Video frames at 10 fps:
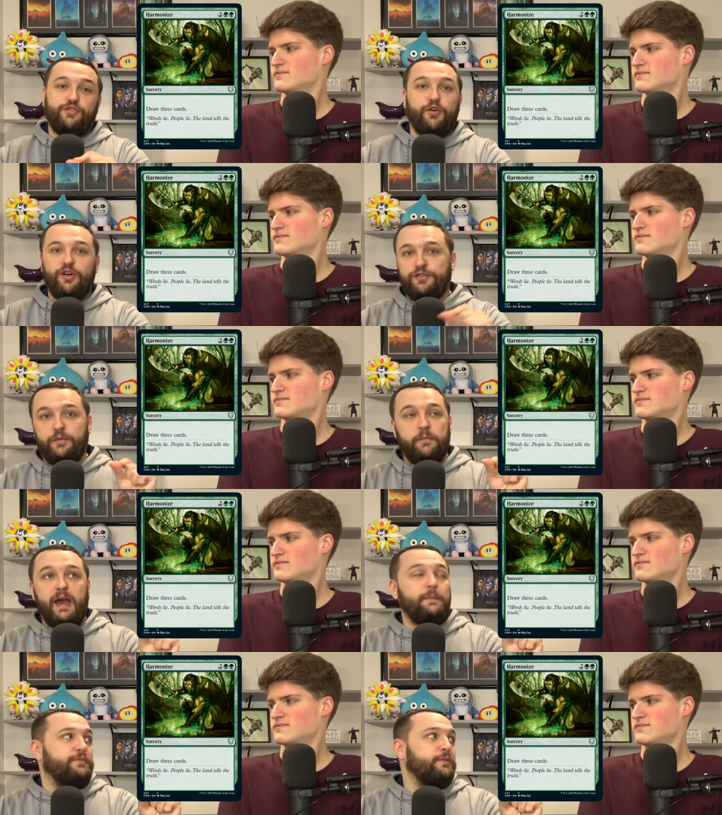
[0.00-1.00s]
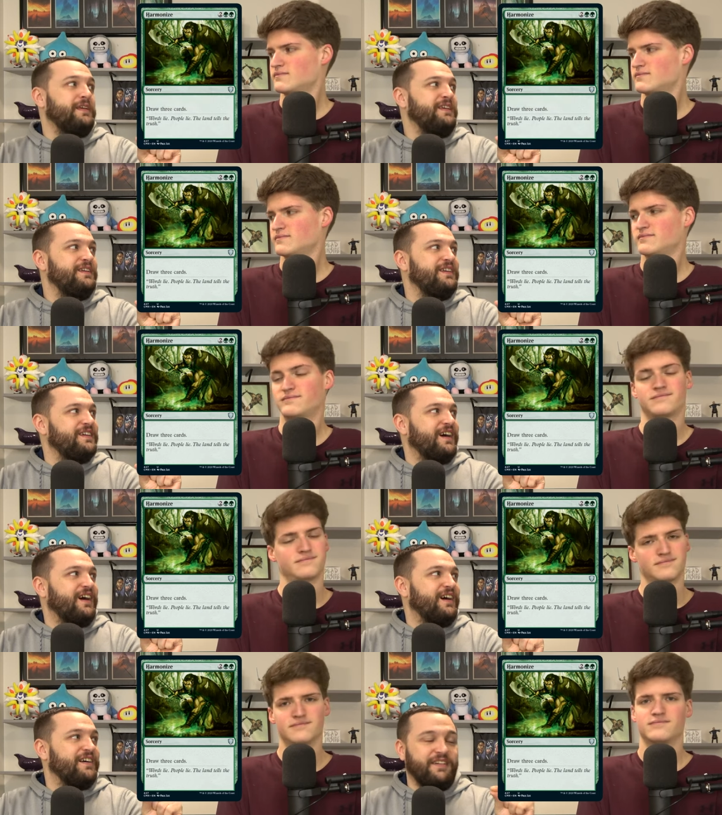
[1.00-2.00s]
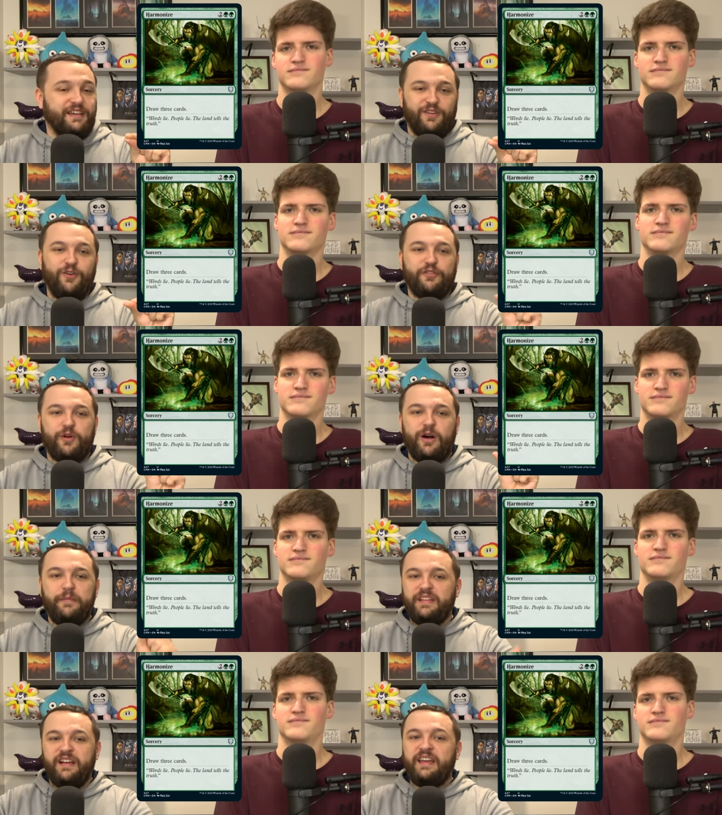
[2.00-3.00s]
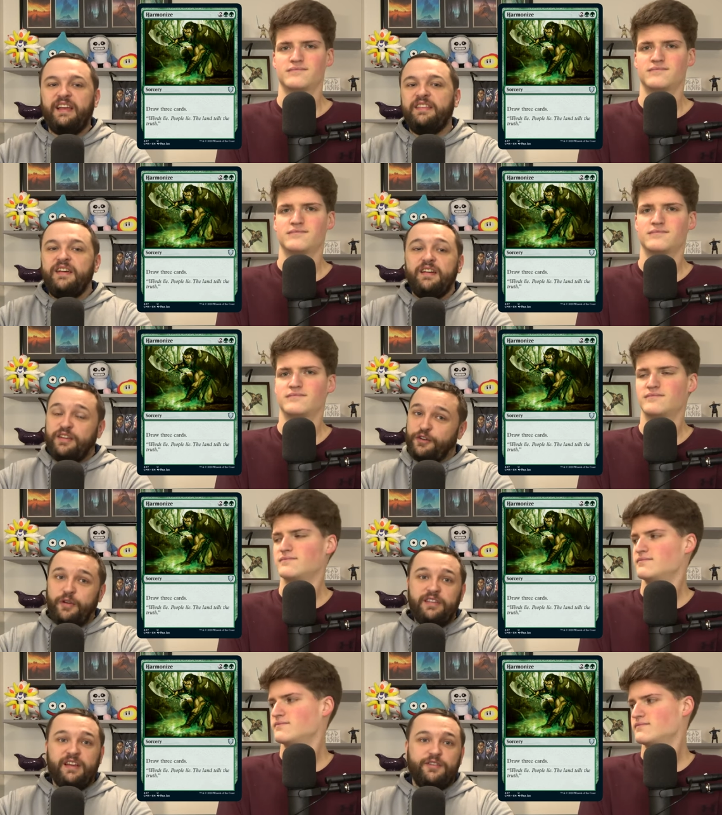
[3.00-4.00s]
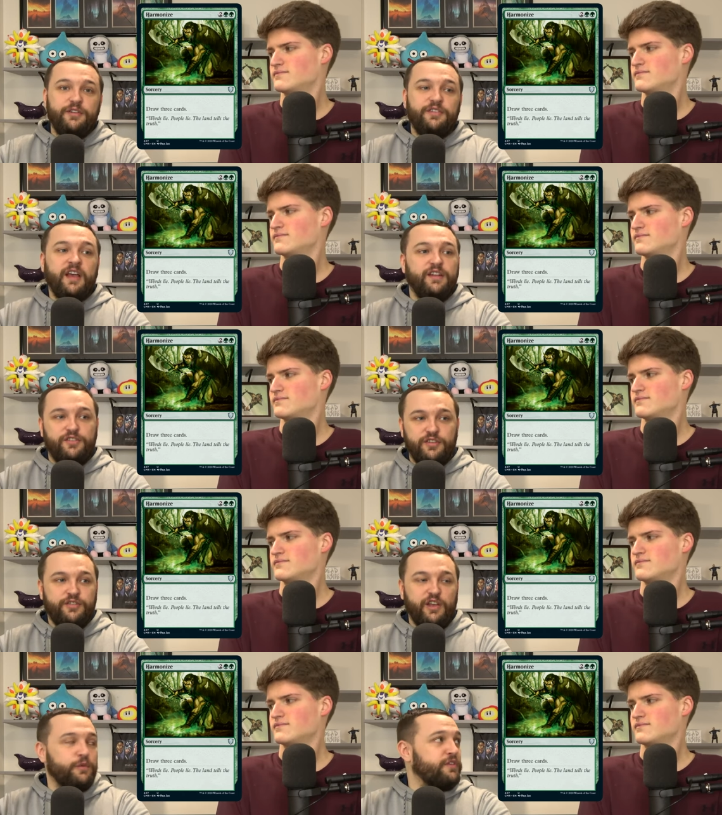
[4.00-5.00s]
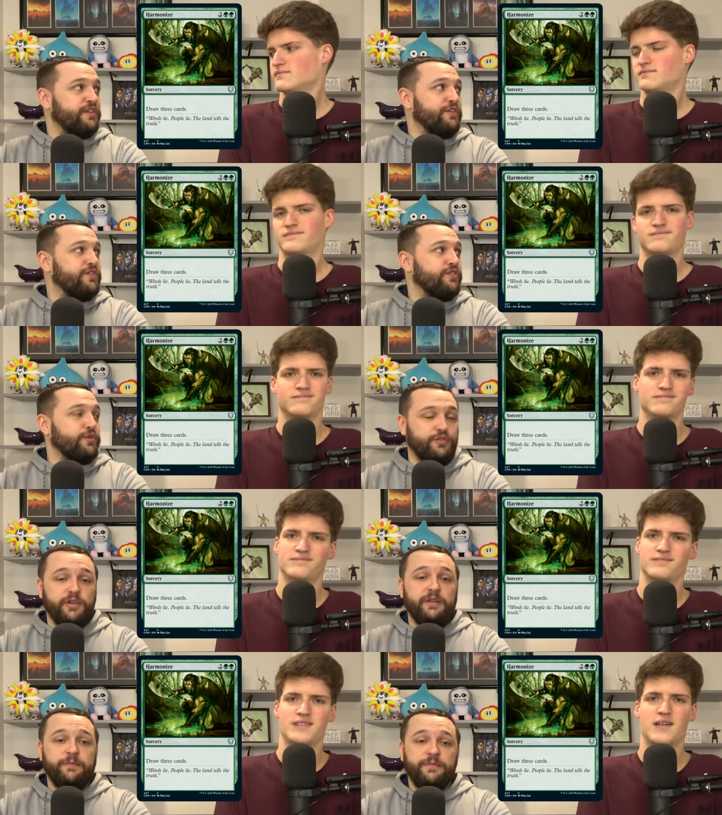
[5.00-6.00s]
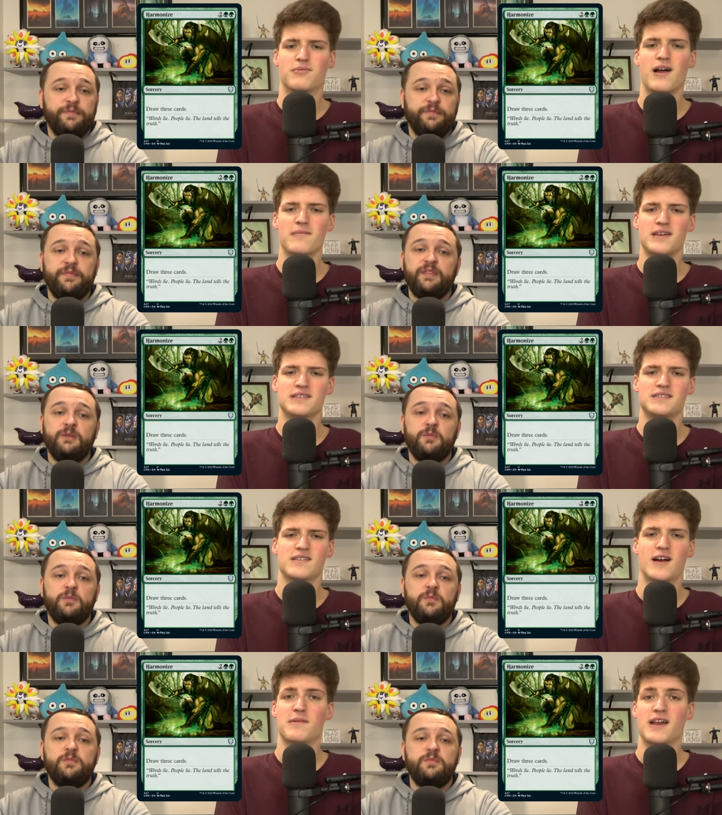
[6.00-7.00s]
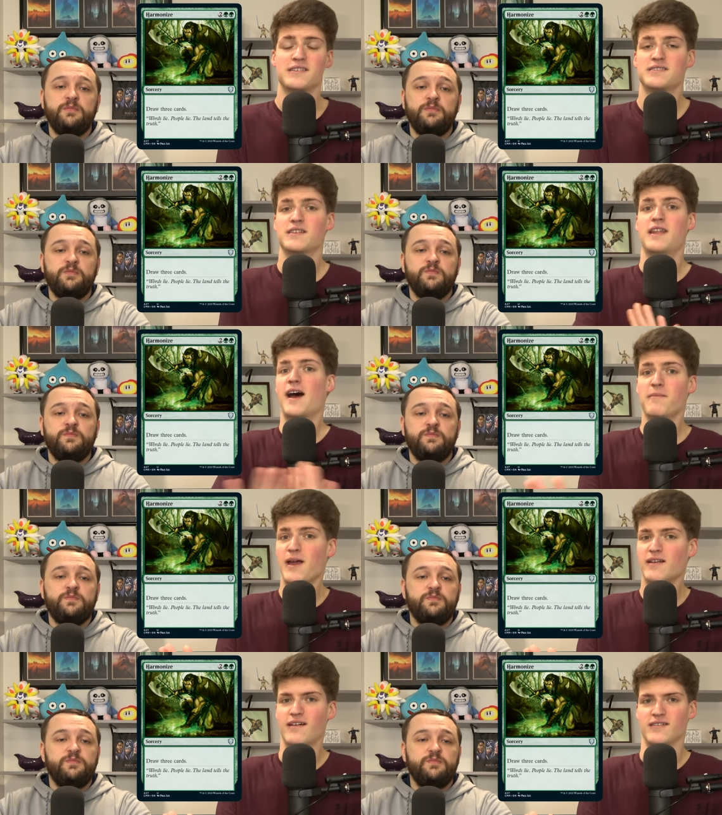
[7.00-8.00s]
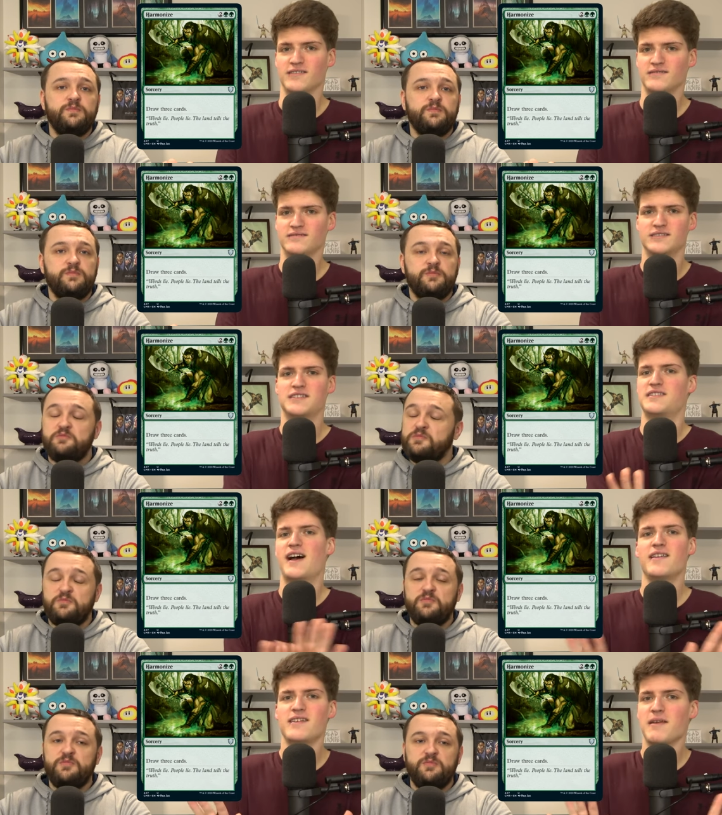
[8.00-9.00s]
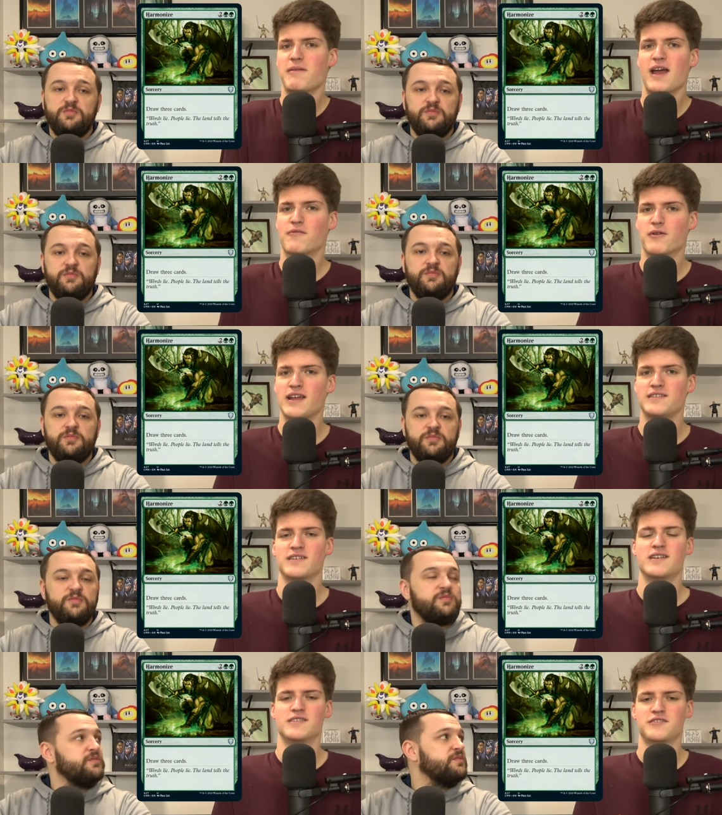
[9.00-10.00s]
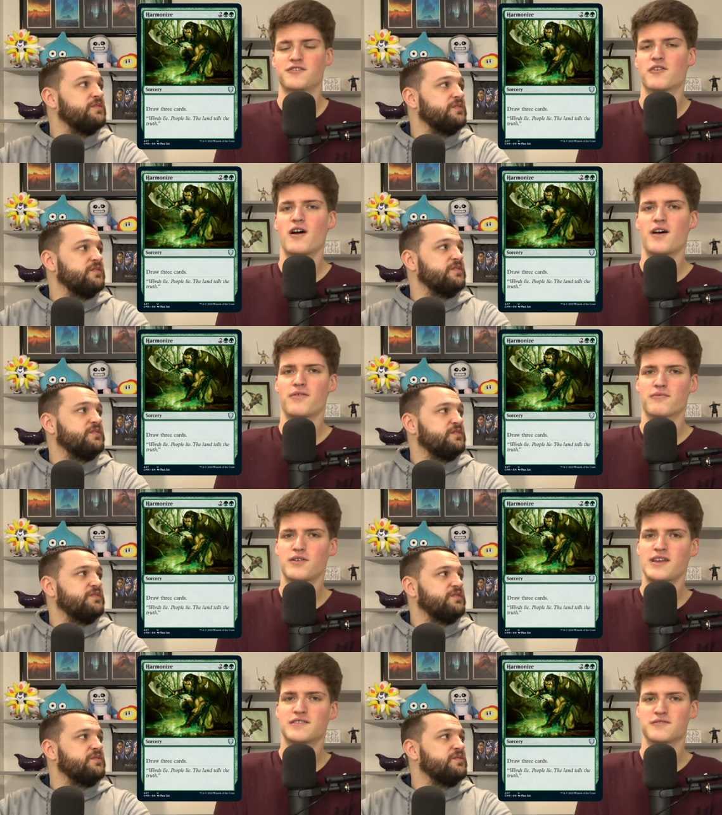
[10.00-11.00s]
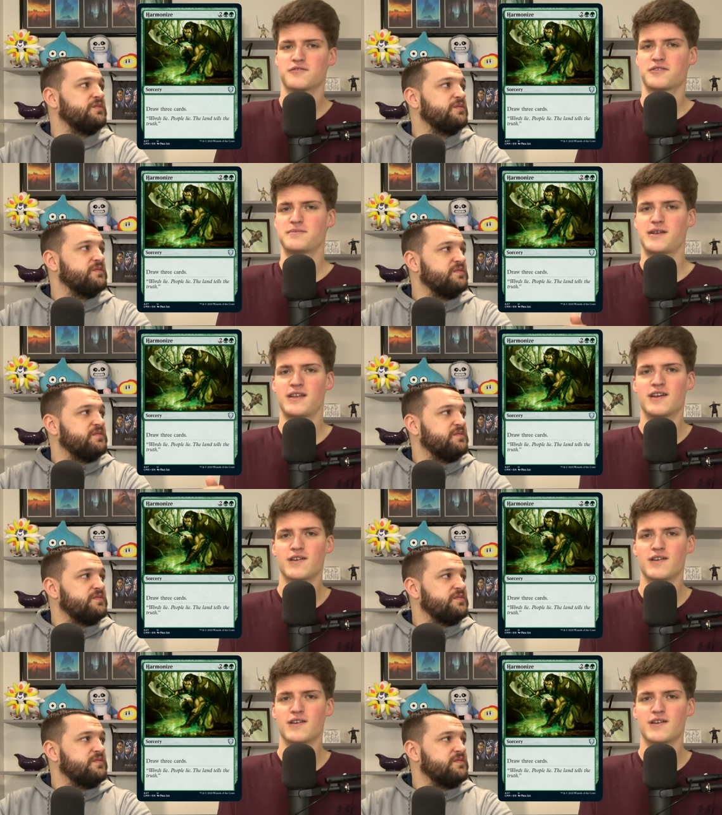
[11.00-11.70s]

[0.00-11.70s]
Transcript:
Speaker 1: just fallen off the map for me, uh, like overall. But again, your green deck's you're just not going to synergize with this instant sorcery.
Speaker 2: Now the problem is Harmonize not a bad card. This is not a bad rate to draw three at sorcery speed